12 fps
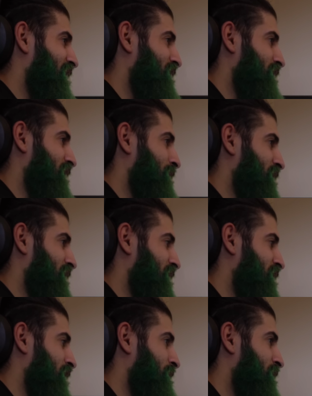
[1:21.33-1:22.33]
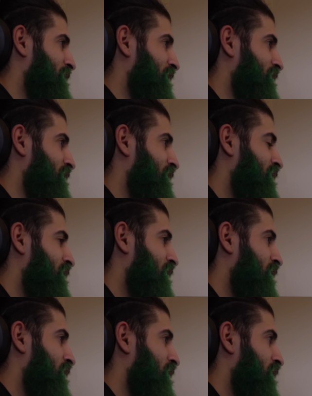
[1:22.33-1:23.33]
That's that's when he could come, apparently.
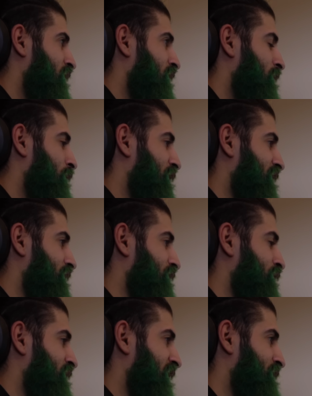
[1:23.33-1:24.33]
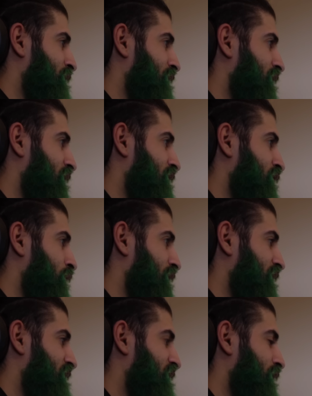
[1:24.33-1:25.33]
But I thought you guys were gonna... Do you
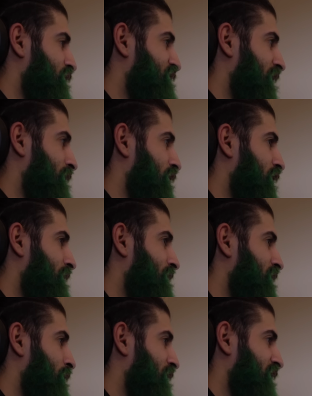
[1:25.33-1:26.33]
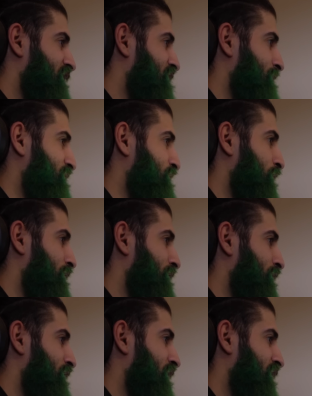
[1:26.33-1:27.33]
want to still shave it off, and then when he just comes at twelve
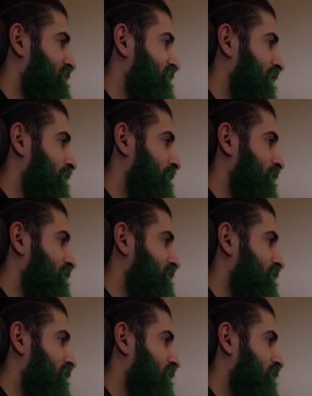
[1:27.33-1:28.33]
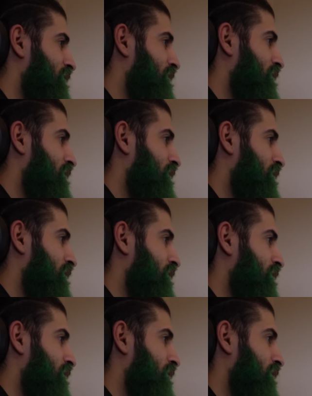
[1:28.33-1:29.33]
thirty, I could just have him finish it?
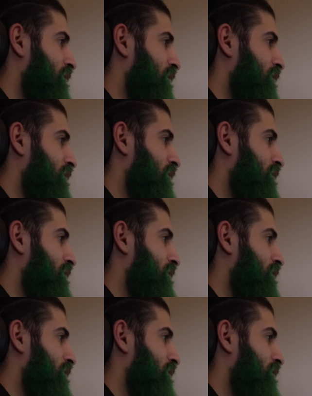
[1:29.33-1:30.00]
Nah.